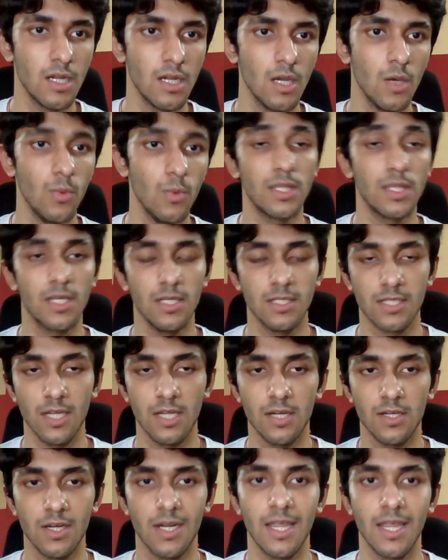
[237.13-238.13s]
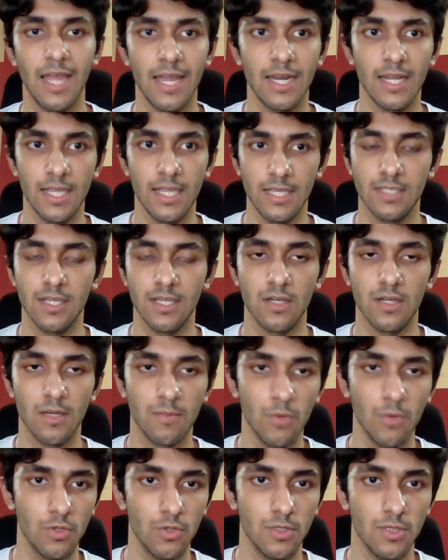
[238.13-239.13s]
with concentric and eccentric
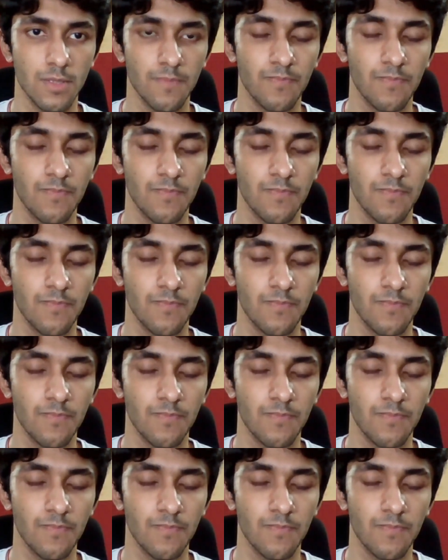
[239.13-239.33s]
motions.